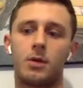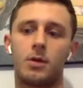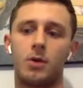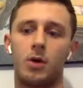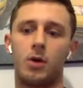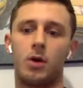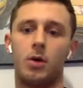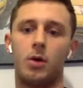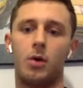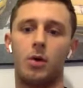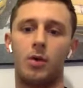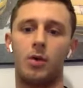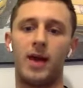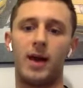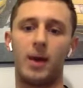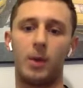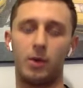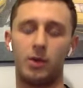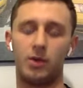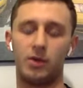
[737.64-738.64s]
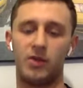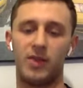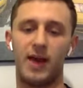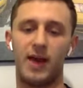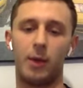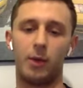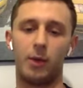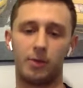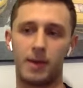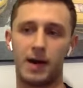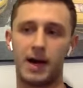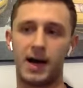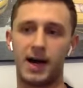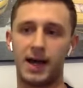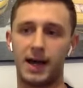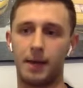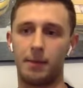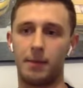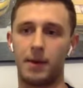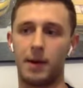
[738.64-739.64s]
So that was
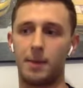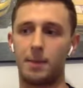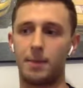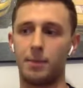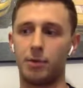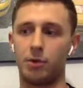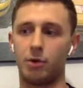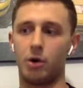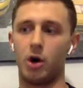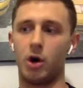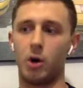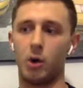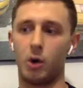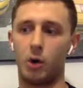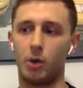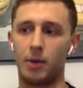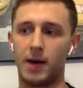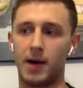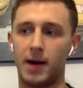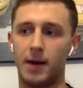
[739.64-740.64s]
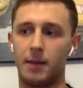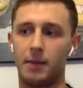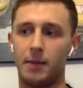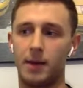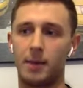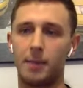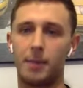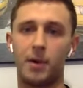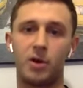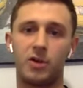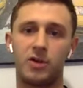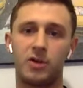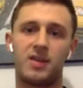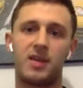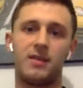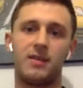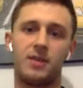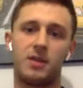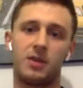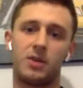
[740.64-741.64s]
my pro, or my
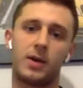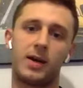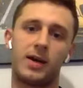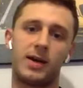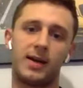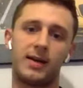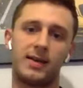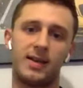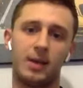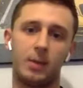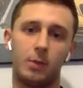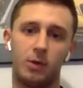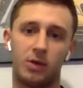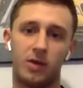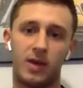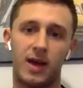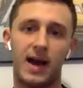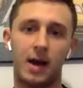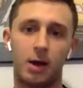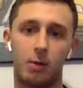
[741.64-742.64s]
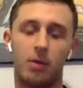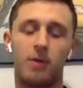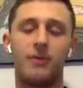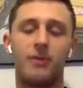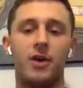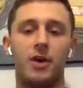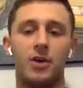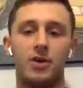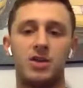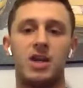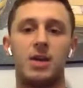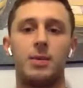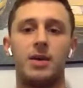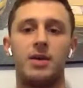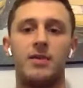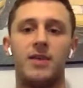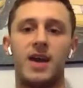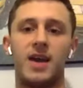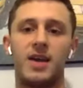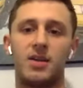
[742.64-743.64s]
positive to 2019, was that I got my first
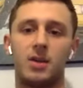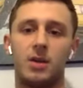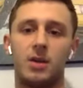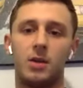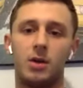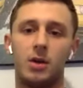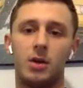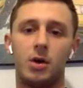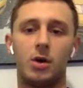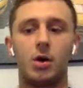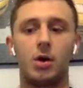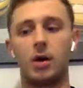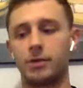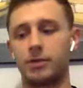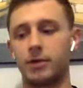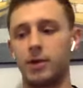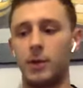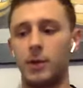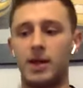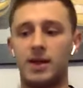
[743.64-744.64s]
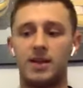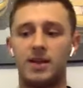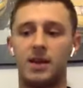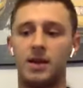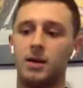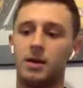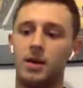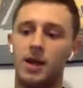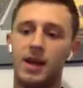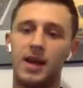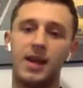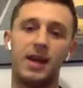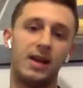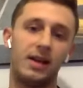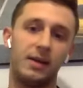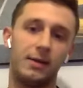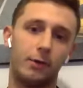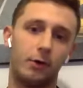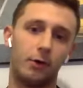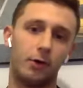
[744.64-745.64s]
GB vest, and got 3 weeks in
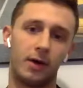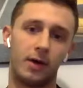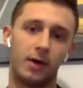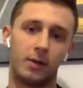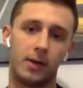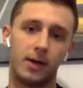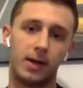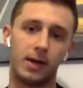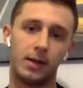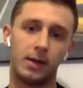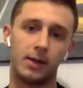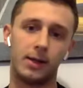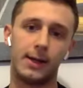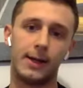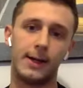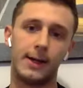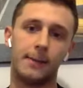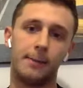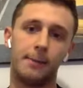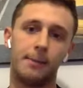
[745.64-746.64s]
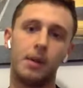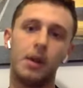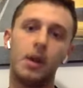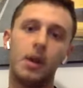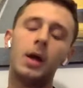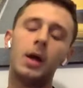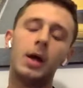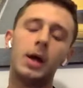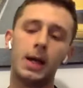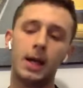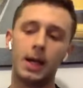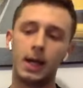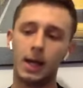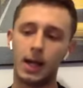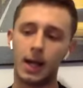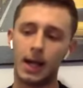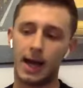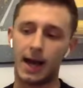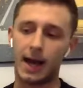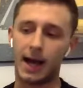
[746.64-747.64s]
Italy for it as well.
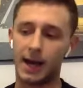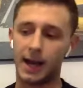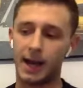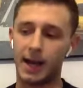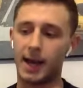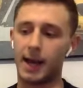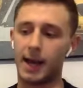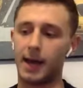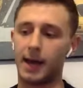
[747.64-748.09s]
And